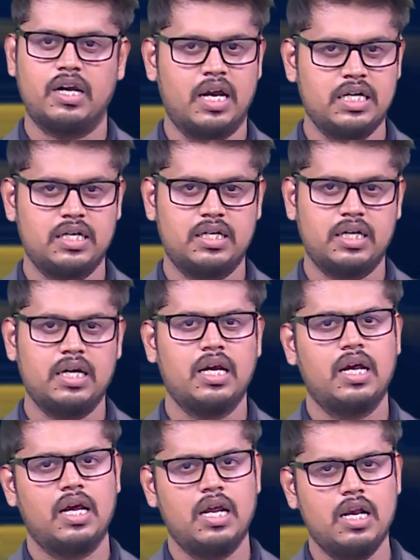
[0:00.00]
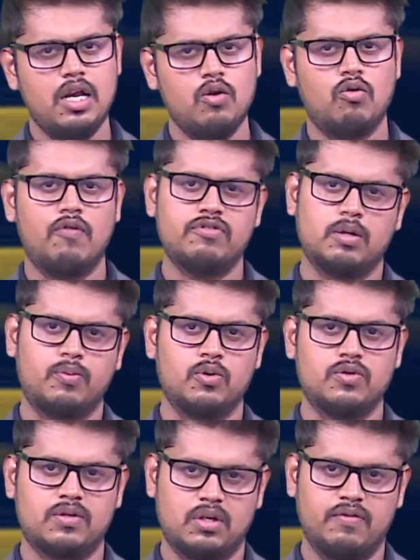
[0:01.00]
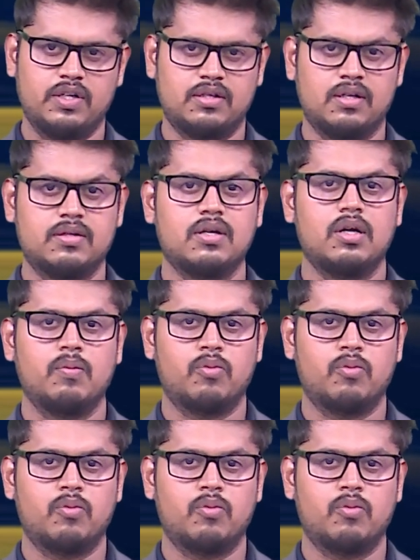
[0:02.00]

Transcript: entity in lieu of support services